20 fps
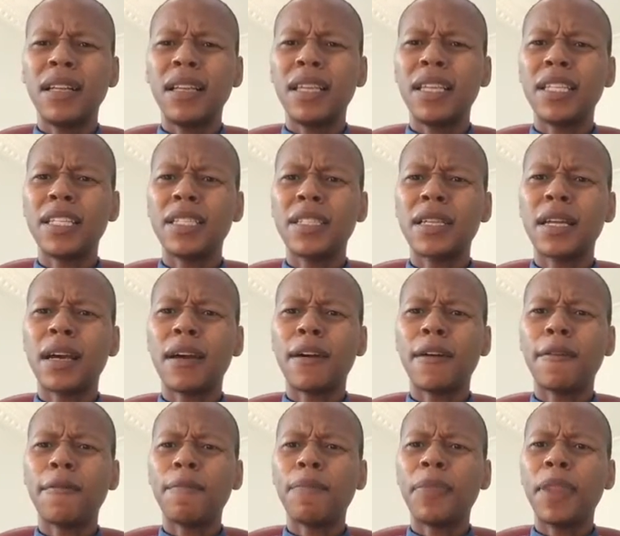There's
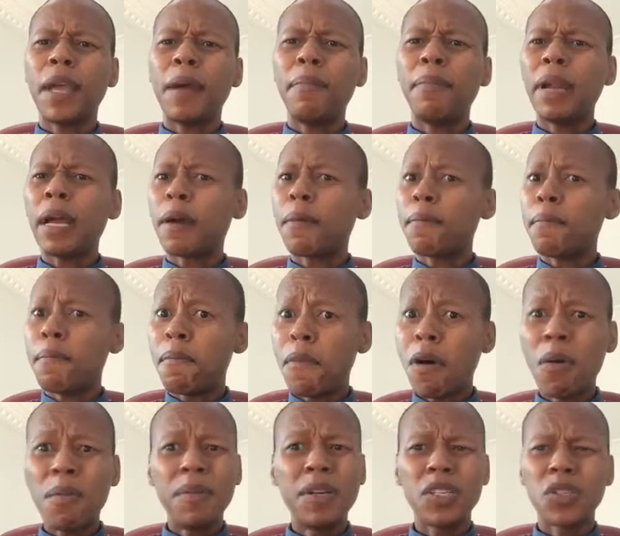black
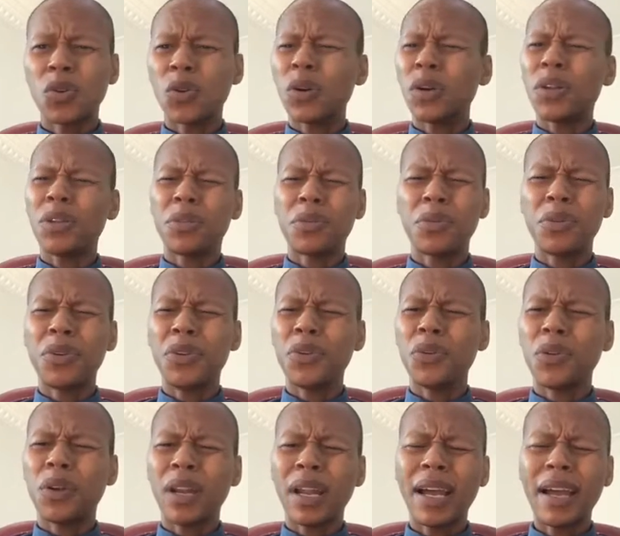moments going through in
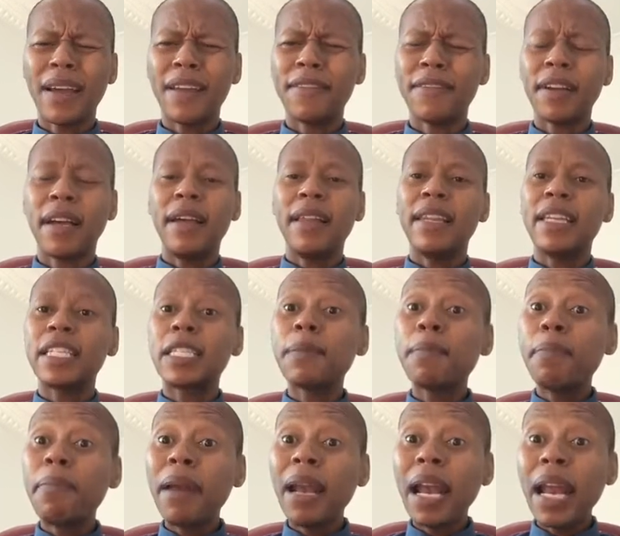your life. That's
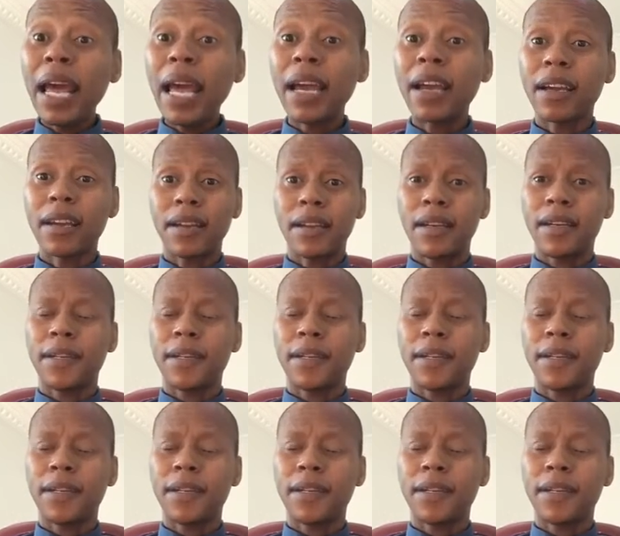black.